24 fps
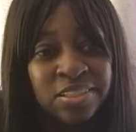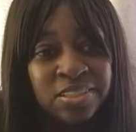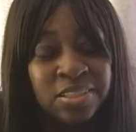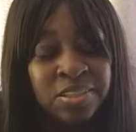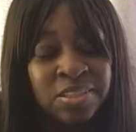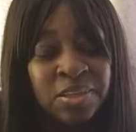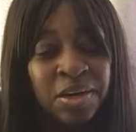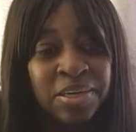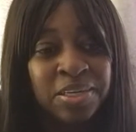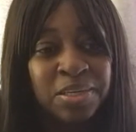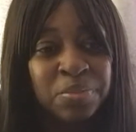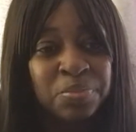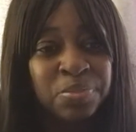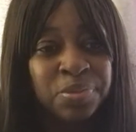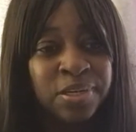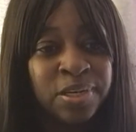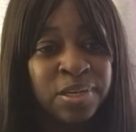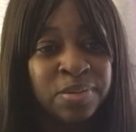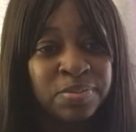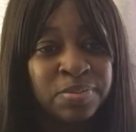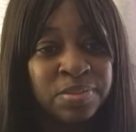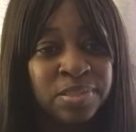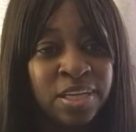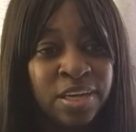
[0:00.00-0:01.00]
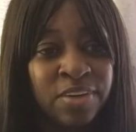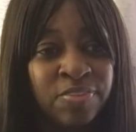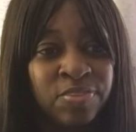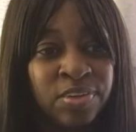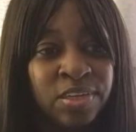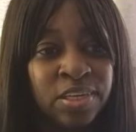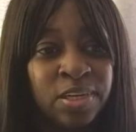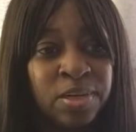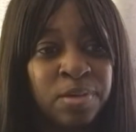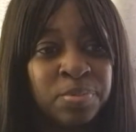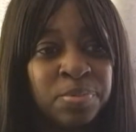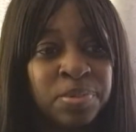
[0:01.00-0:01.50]
So I didn't put up that
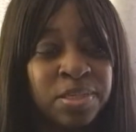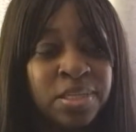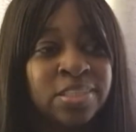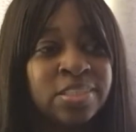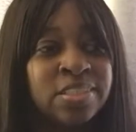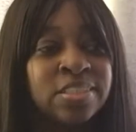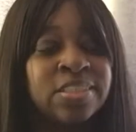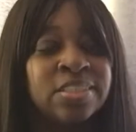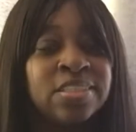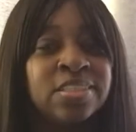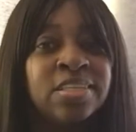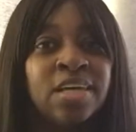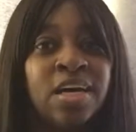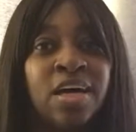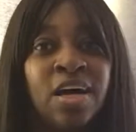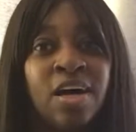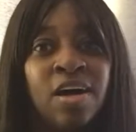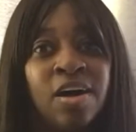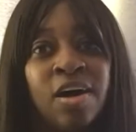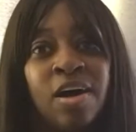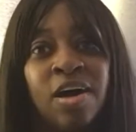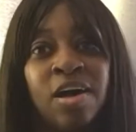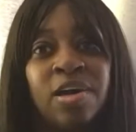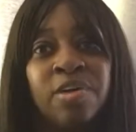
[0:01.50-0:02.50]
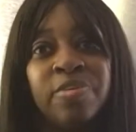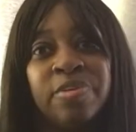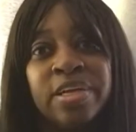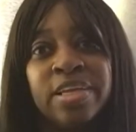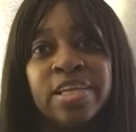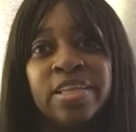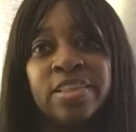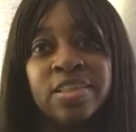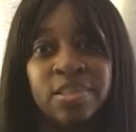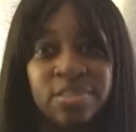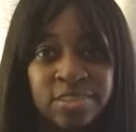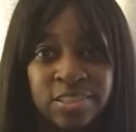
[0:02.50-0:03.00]
video because it's
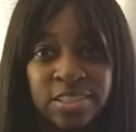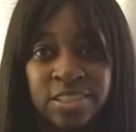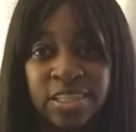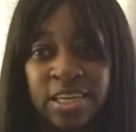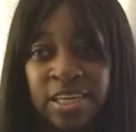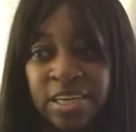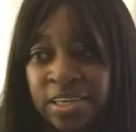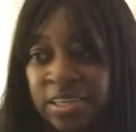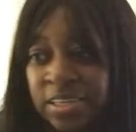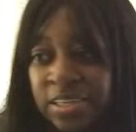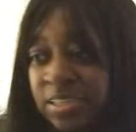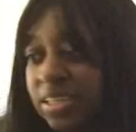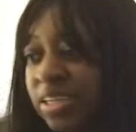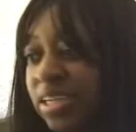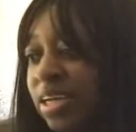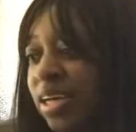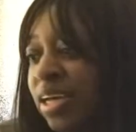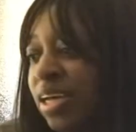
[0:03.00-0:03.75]
already Thursday.